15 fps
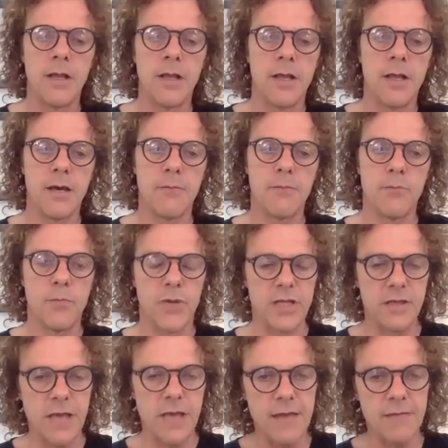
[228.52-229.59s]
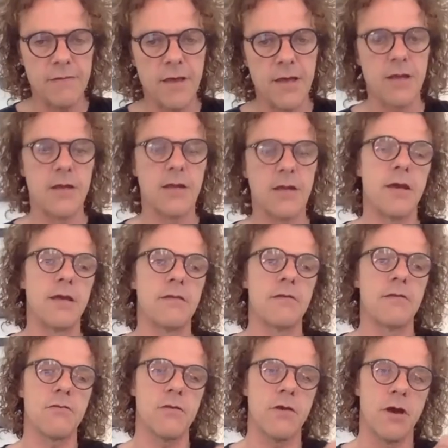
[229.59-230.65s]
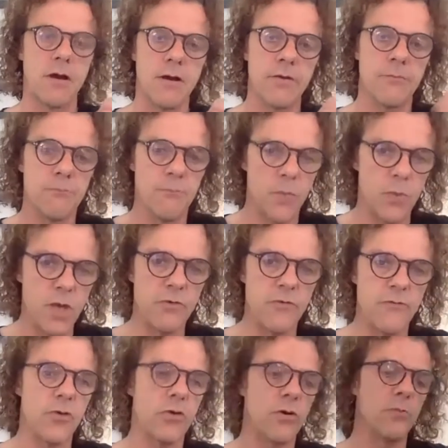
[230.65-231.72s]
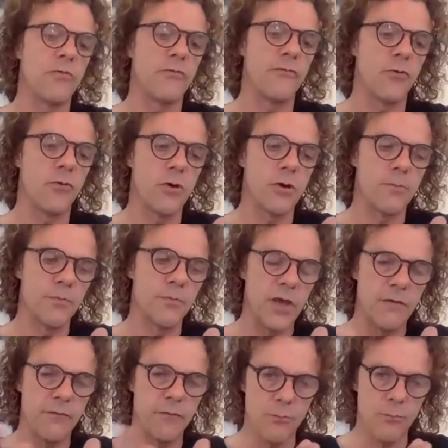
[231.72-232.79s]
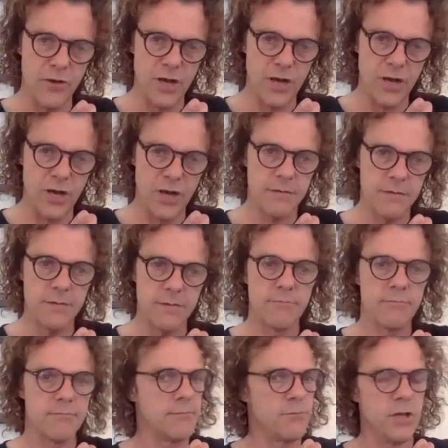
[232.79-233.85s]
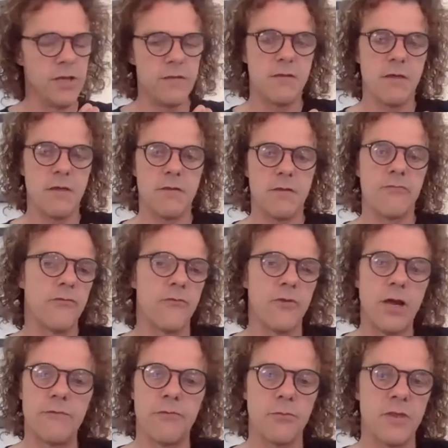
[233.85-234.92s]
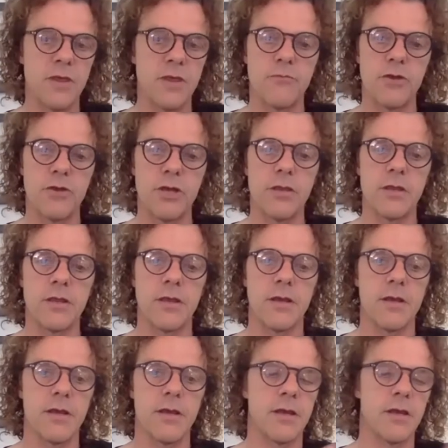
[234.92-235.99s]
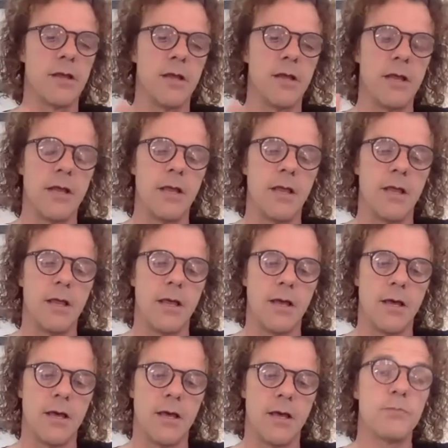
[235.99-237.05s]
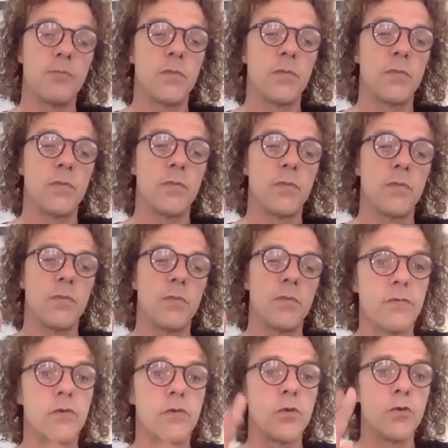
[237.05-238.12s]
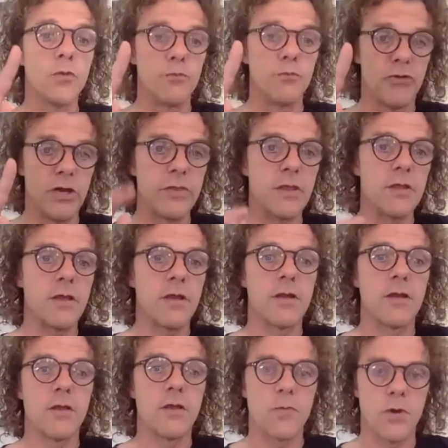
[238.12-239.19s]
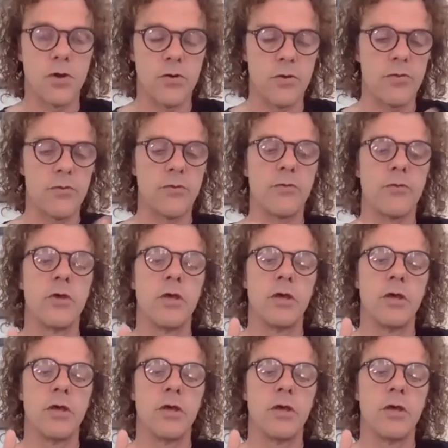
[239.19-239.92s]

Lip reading: But the anti-indicators are, maybe you've heard it before, if you're pregnant, please just refrain from this breathing technique. 2 breathing techniques we're going to do.